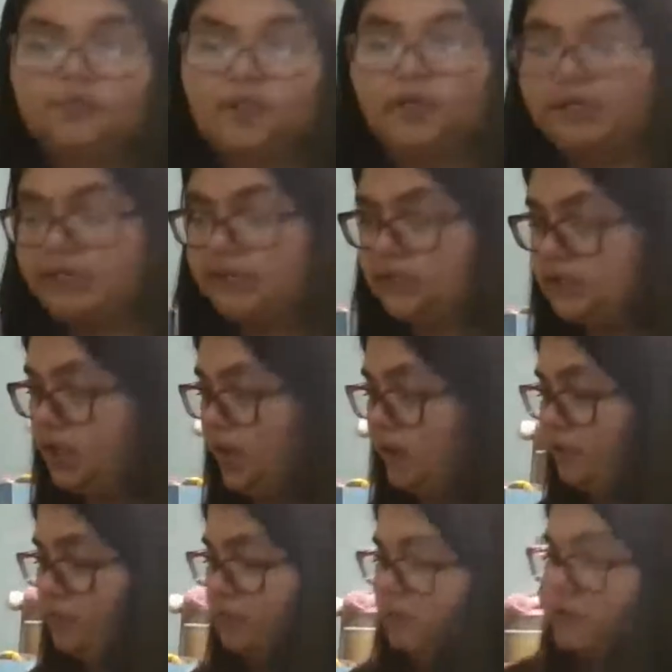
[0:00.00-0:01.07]
And it's not
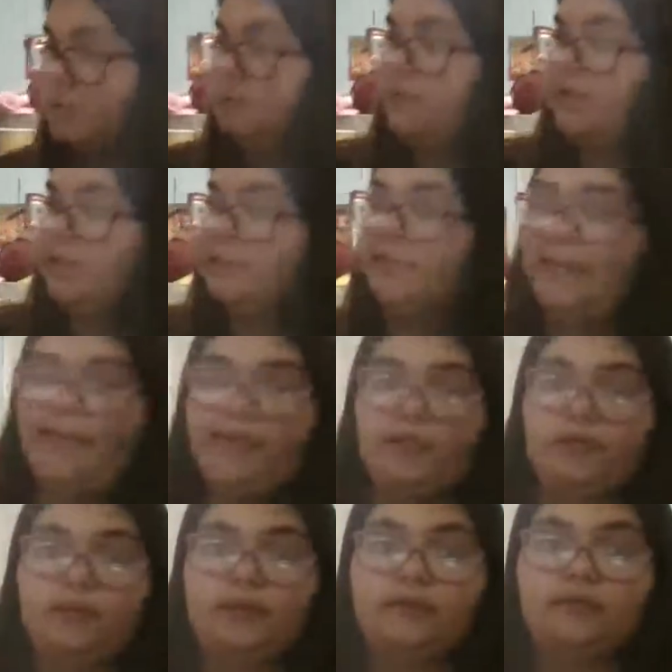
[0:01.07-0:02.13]
from just being tan or
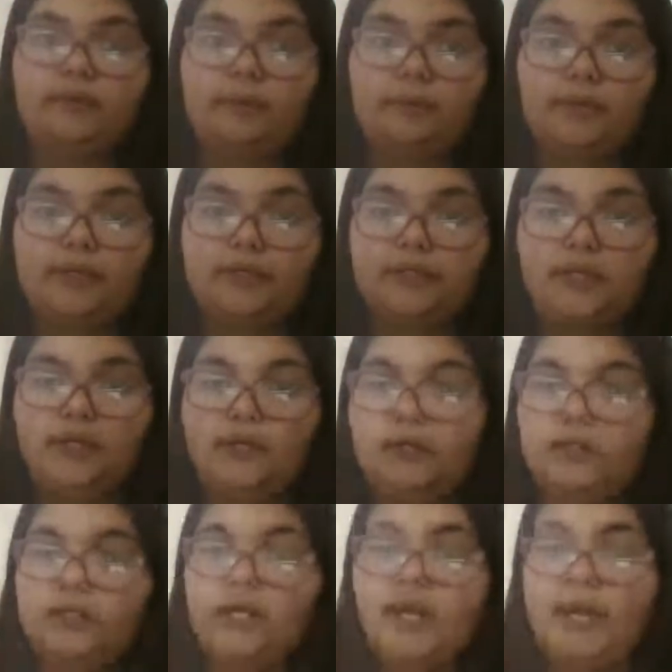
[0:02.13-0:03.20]
whatever people like to call
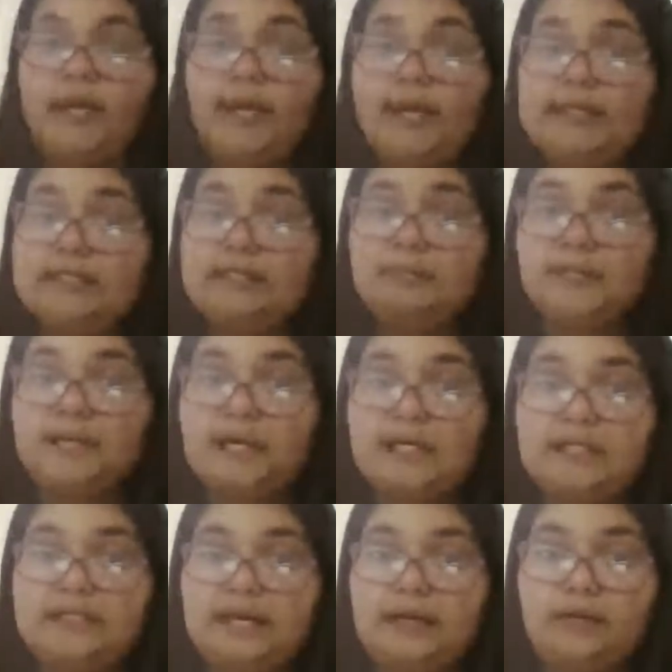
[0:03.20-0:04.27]
it. It's
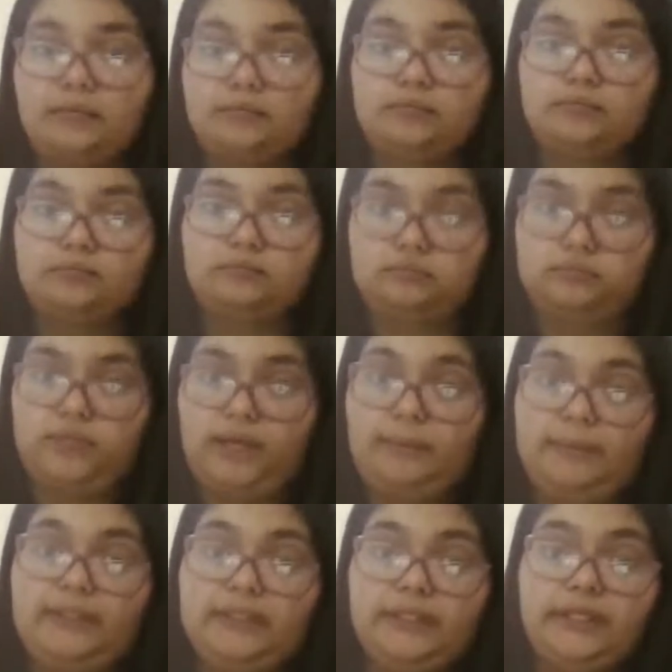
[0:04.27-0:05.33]
because I'm
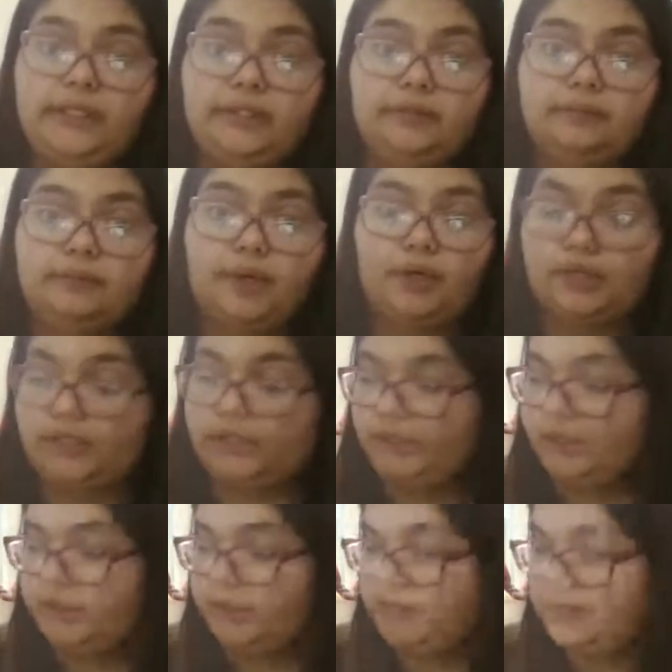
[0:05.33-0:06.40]
Indian, part
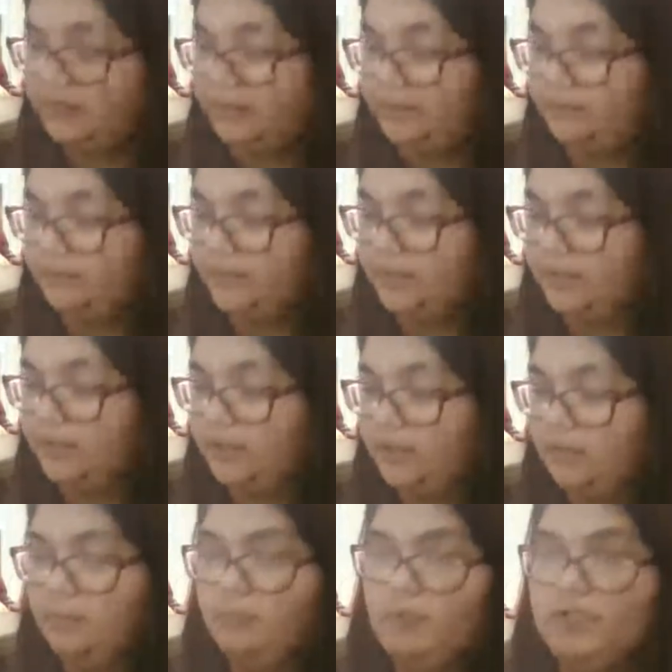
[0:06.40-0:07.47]
Indian, so
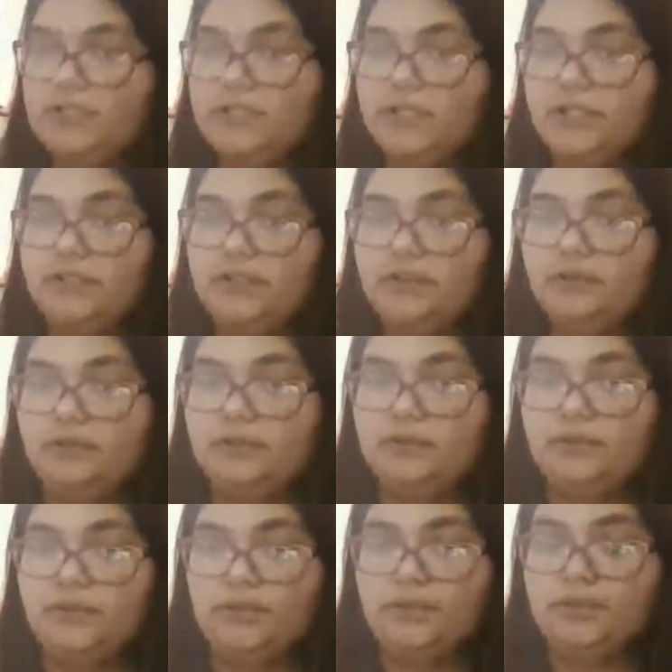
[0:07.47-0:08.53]
my skin tone is one
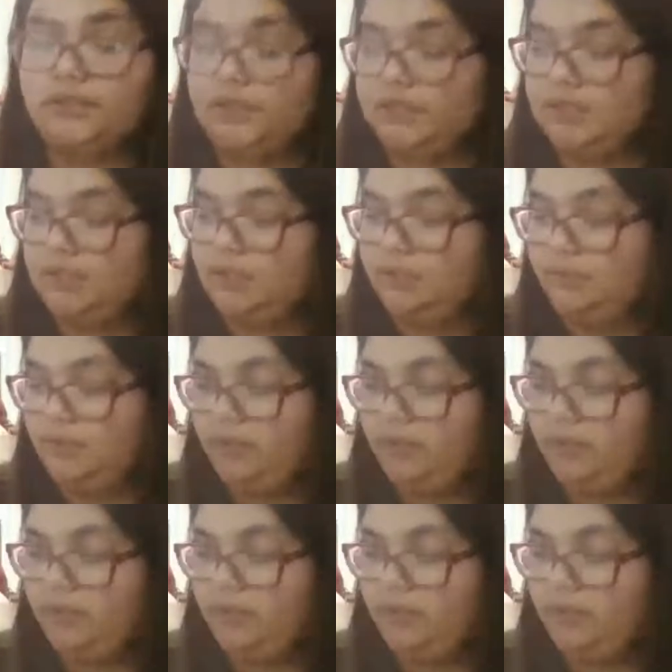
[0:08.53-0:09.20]
of those things that,